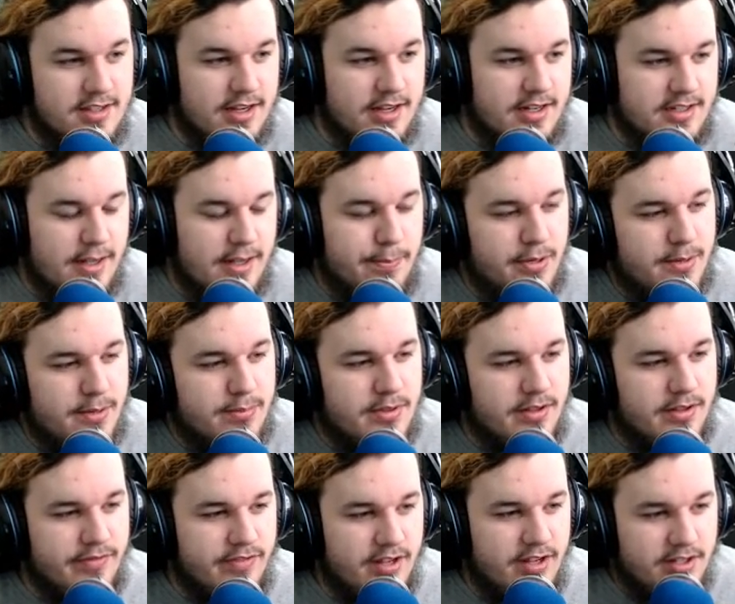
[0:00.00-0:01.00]
Because I put up the
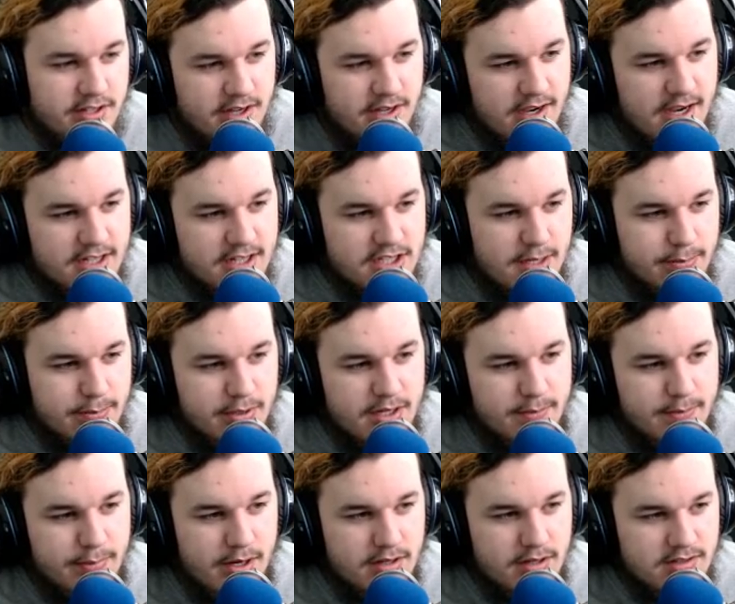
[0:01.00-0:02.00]
Funtage and I put up
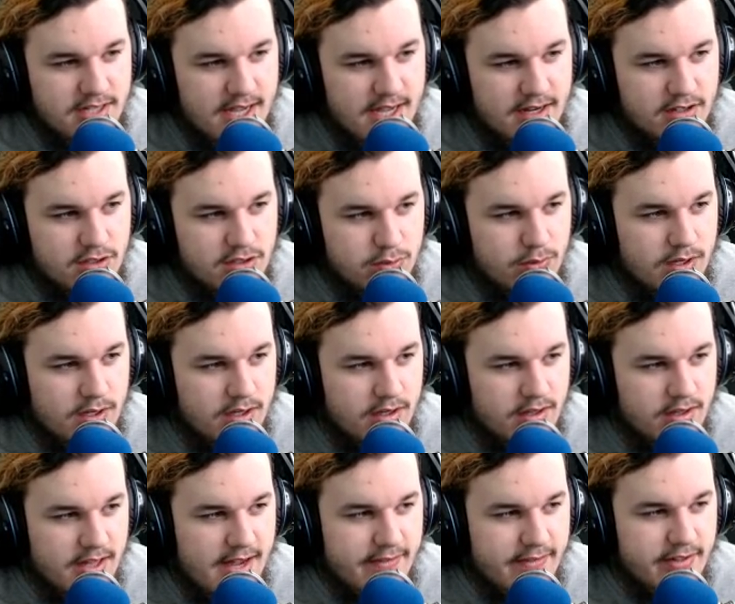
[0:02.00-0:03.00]
part ten and uh,
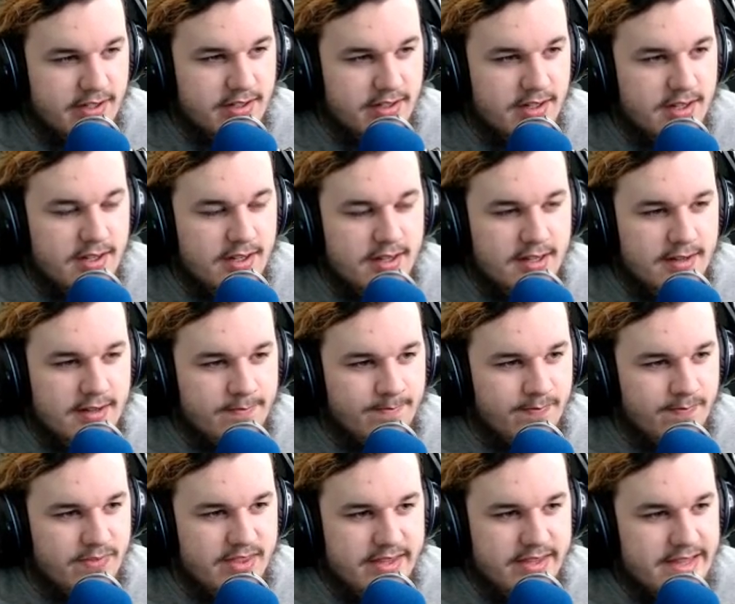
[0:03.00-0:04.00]
eleven,
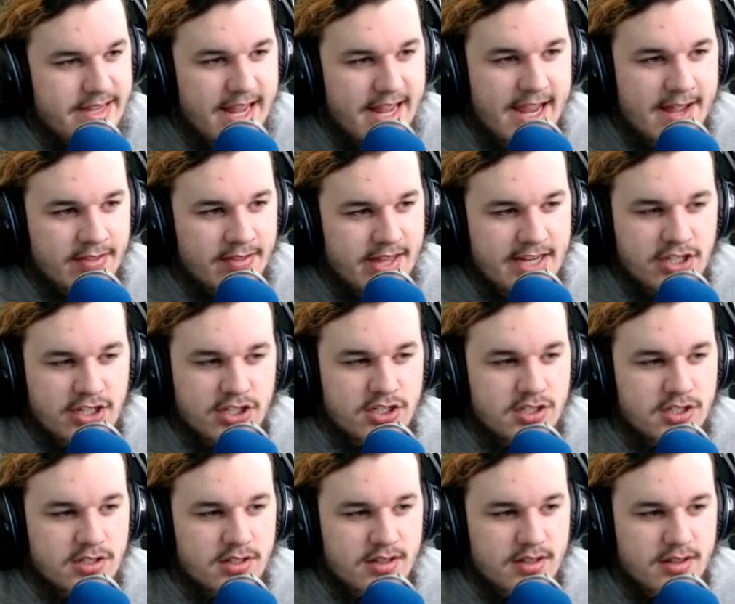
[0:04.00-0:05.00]
and they
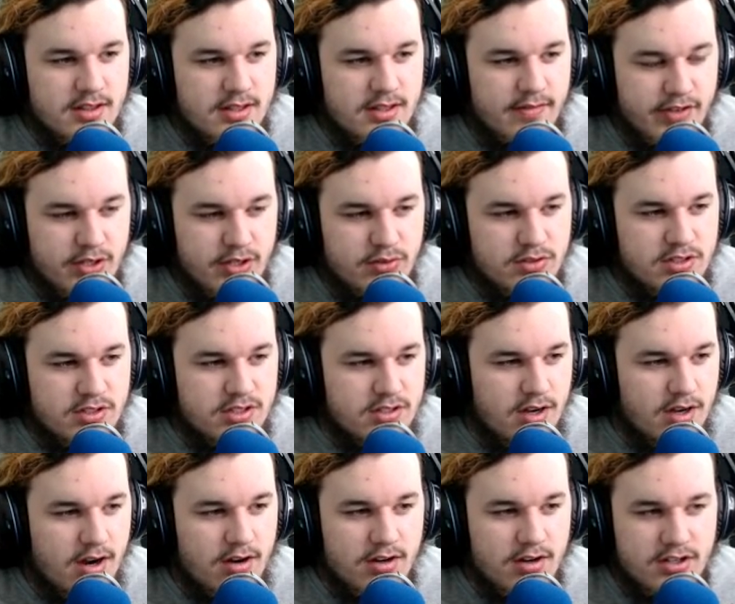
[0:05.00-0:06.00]
just, the views
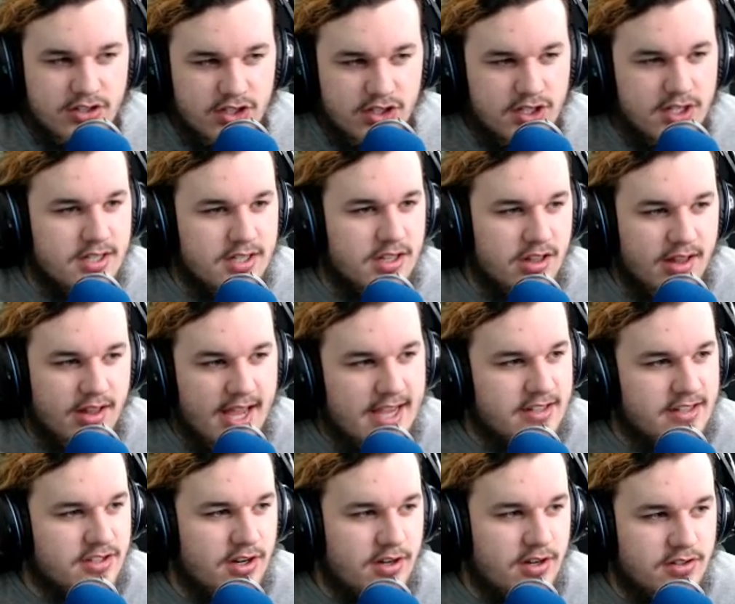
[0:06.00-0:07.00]
aren't as good, the
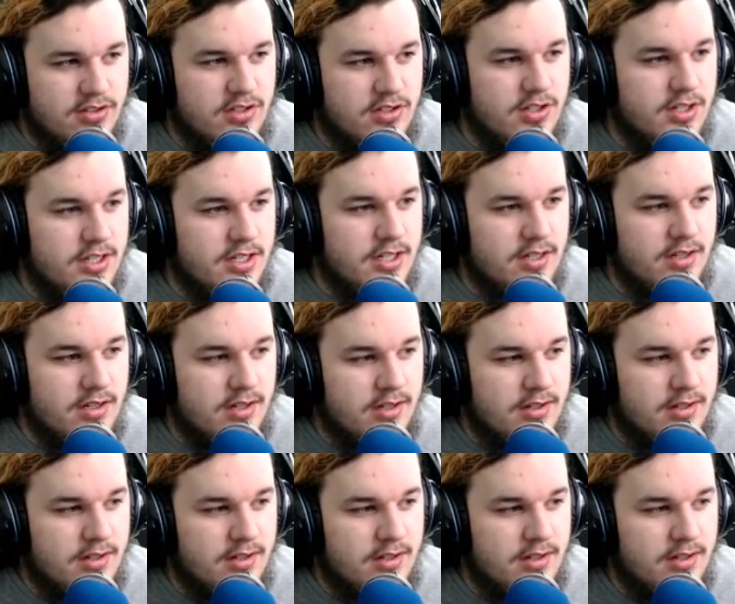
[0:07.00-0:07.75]
likes aren't as good.